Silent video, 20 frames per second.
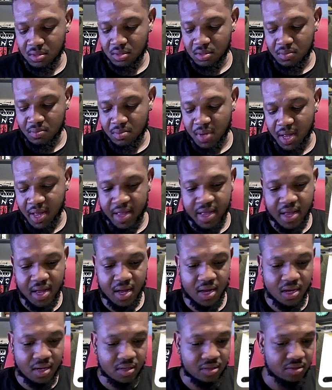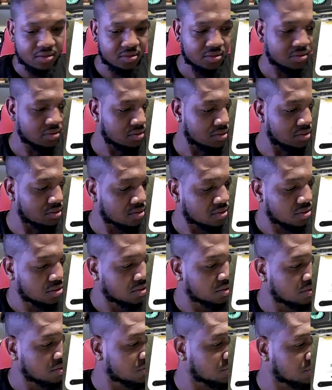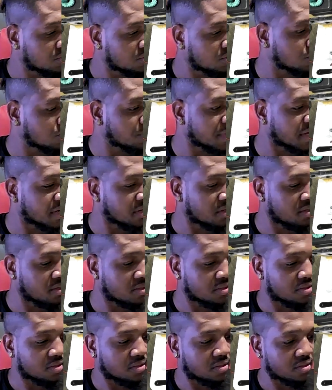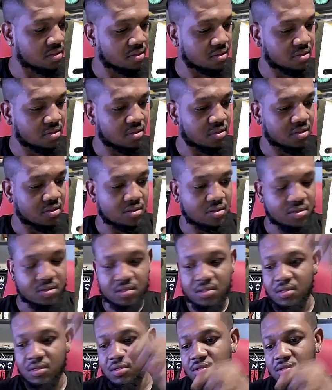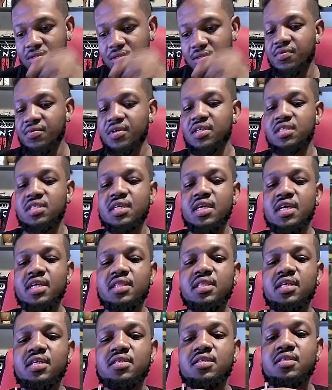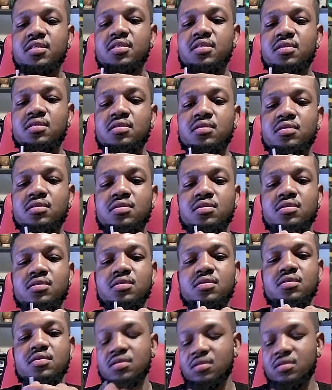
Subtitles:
my tube in. So I'm going to take this,